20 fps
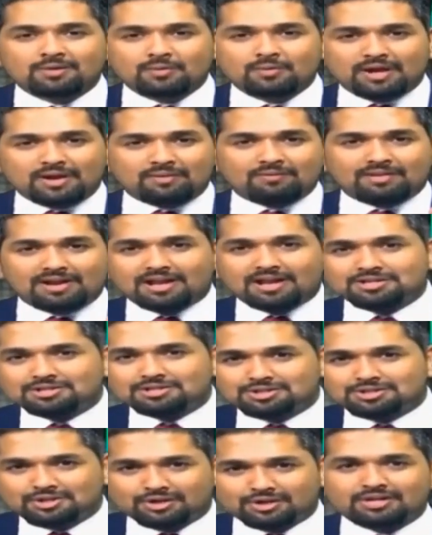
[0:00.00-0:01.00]
We will
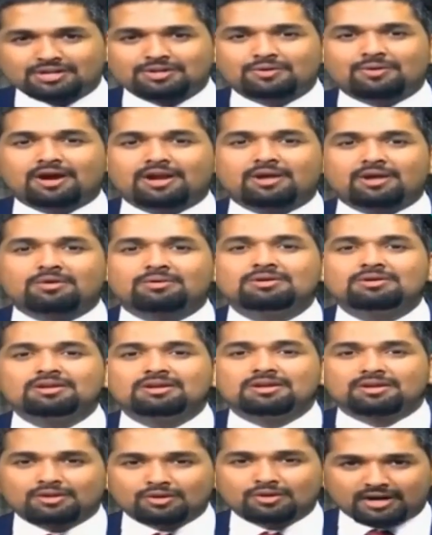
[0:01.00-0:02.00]
ensure that you
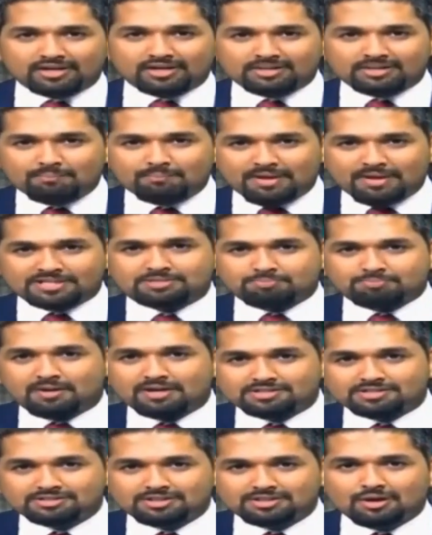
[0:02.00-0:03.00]
get the best
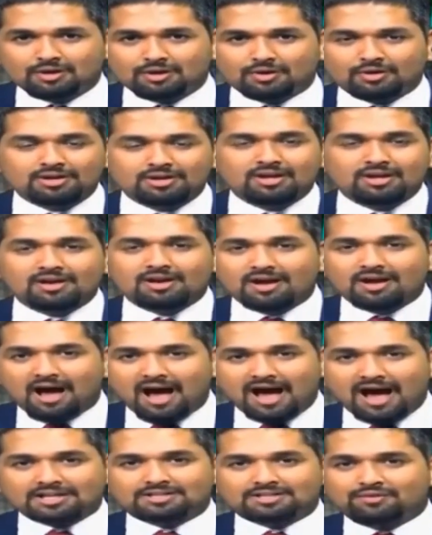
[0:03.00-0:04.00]
personal loan
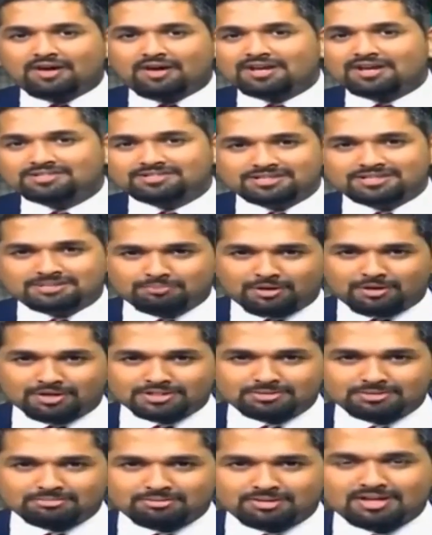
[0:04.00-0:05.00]
as fast as
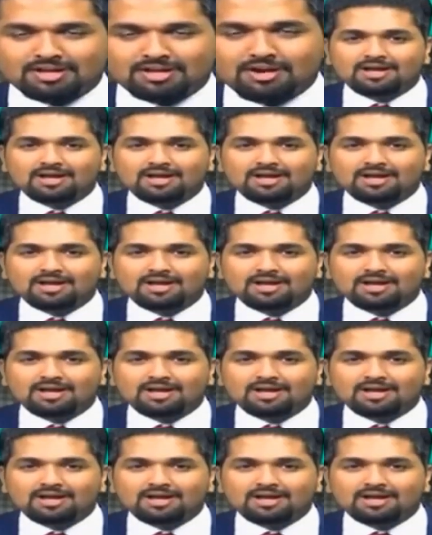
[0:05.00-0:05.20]
possible.